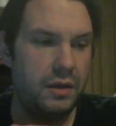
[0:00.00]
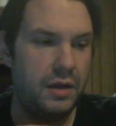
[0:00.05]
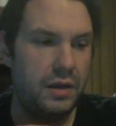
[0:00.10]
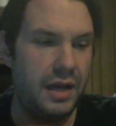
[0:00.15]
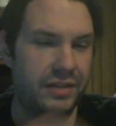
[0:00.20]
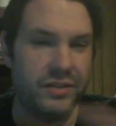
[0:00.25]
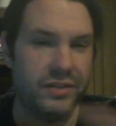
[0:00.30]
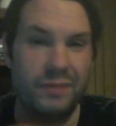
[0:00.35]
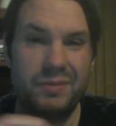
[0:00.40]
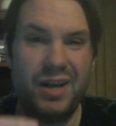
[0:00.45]

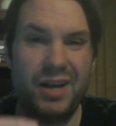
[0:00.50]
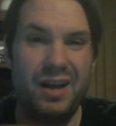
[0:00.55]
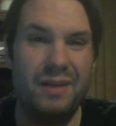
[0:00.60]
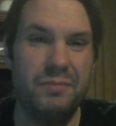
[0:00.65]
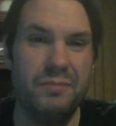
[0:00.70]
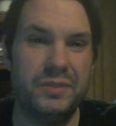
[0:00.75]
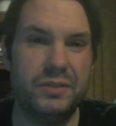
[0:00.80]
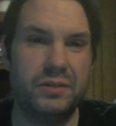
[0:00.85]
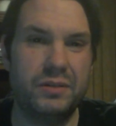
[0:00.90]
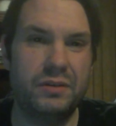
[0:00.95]

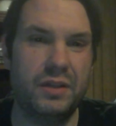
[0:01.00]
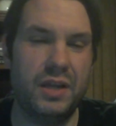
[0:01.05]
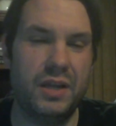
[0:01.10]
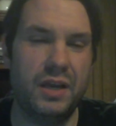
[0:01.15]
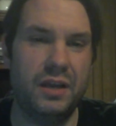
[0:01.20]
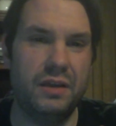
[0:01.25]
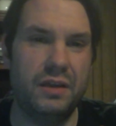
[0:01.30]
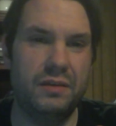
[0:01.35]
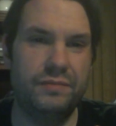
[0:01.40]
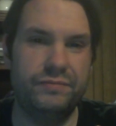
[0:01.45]
sometimes
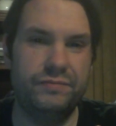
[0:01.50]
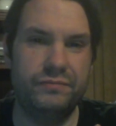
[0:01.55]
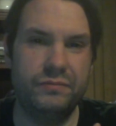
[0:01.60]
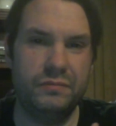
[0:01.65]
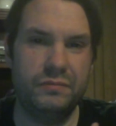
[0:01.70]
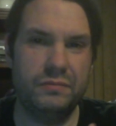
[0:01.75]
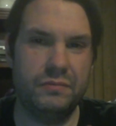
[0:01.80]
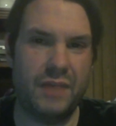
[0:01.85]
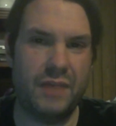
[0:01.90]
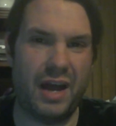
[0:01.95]
the
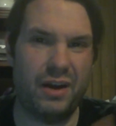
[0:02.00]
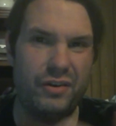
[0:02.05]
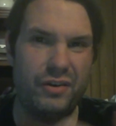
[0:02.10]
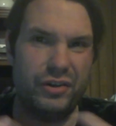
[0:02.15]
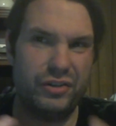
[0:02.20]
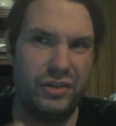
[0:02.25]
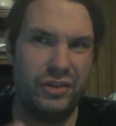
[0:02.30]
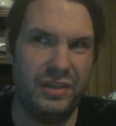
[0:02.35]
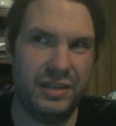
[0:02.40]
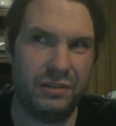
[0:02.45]

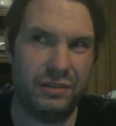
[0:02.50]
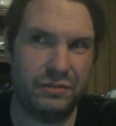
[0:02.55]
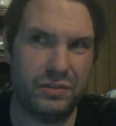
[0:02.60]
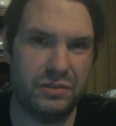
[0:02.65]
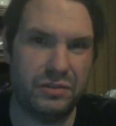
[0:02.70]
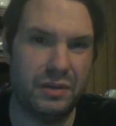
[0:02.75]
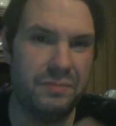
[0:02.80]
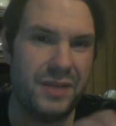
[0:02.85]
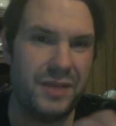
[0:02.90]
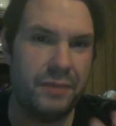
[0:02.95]
Irish lilt
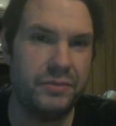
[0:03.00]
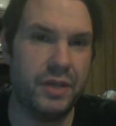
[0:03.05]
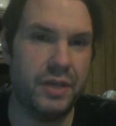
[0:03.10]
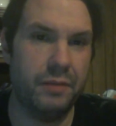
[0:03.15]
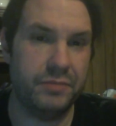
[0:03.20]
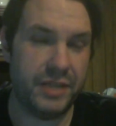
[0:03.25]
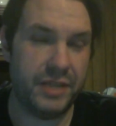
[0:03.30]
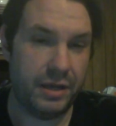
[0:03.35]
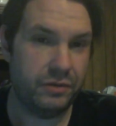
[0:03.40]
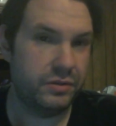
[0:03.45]
sometimes
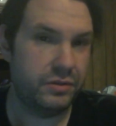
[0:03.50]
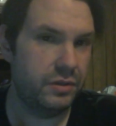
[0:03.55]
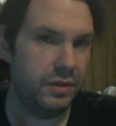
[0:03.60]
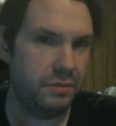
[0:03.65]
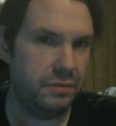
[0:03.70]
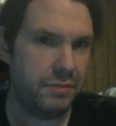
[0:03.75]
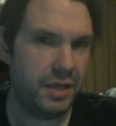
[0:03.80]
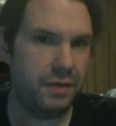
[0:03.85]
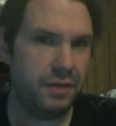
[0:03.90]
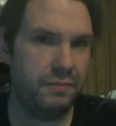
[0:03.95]
comes out
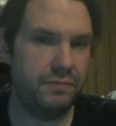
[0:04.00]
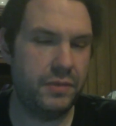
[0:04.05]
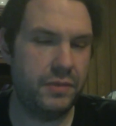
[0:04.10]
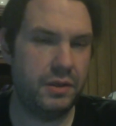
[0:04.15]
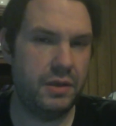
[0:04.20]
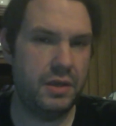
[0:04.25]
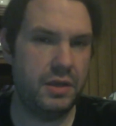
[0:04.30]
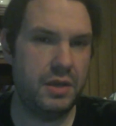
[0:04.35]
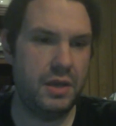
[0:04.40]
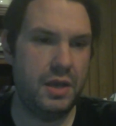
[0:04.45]
in me,
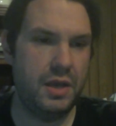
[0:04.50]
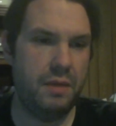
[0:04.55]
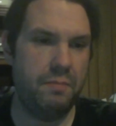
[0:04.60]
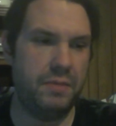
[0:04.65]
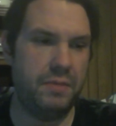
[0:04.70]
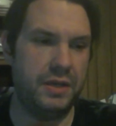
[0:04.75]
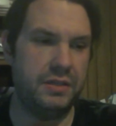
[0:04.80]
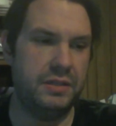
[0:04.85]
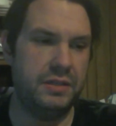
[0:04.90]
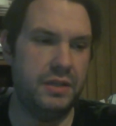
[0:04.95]

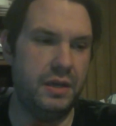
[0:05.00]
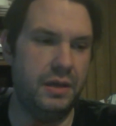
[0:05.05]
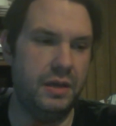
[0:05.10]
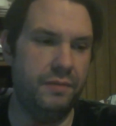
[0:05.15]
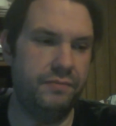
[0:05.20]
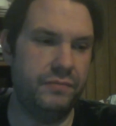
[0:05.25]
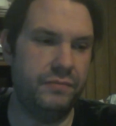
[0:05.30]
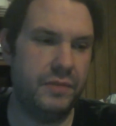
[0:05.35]
but the